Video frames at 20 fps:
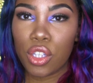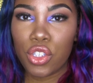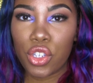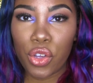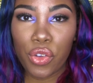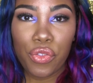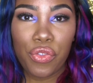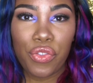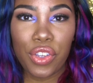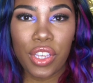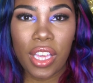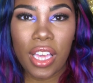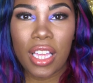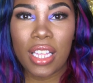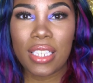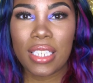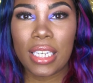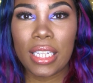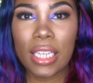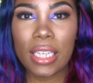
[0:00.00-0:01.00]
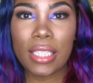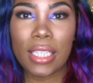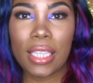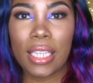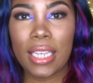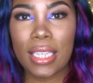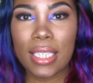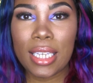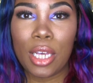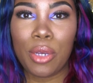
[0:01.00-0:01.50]
Don't forget to click the
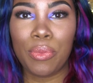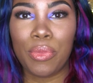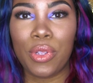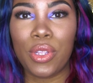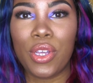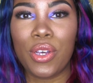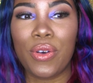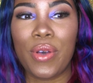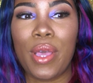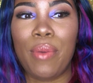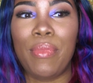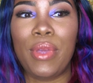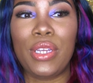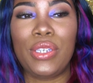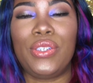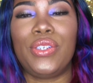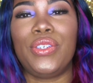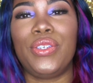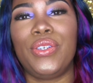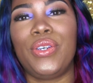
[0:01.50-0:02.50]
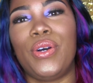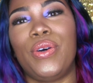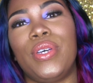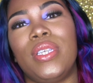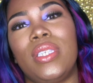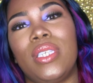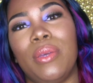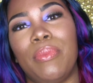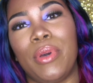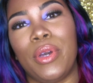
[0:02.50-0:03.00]
link down below and make sure you go
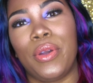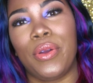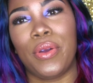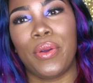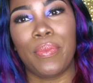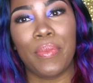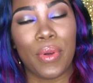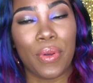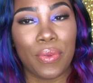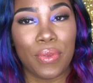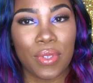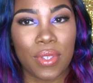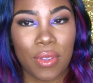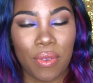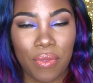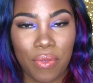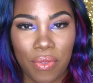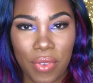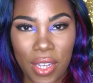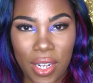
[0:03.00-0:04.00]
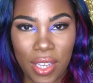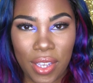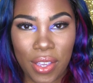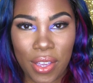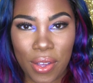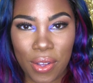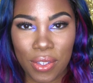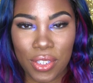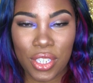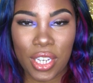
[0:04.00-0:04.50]
and see my girl Mo's
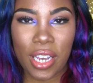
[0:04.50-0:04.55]
video.